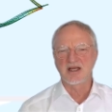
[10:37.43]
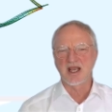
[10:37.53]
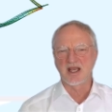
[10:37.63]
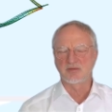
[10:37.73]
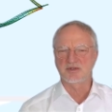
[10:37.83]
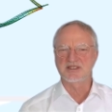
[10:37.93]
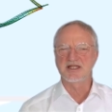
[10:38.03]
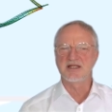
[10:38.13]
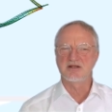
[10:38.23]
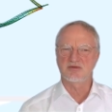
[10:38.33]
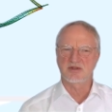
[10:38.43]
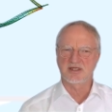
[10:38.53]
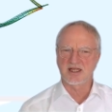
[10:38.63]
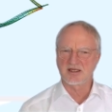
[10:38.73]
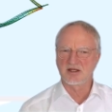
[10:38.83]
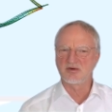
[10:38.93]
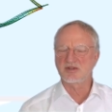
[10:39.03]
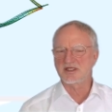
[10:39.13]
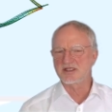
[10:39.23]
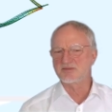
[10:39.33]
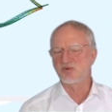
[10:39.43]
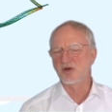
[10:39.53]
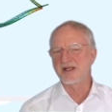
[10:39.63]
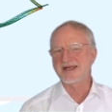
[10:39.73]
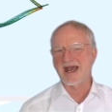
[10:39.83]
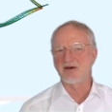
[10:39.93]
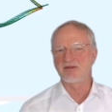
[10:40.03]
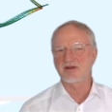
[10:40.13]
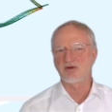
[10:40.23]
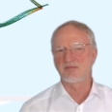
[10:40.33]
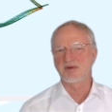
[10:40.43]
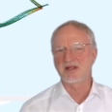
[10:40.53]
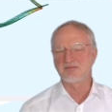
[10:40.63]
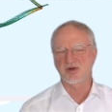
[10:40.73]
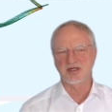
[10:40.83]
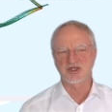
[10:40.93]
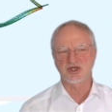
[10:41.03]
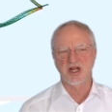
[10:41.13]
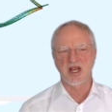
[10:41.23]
And we see the dead load is pulling down the complete bridge.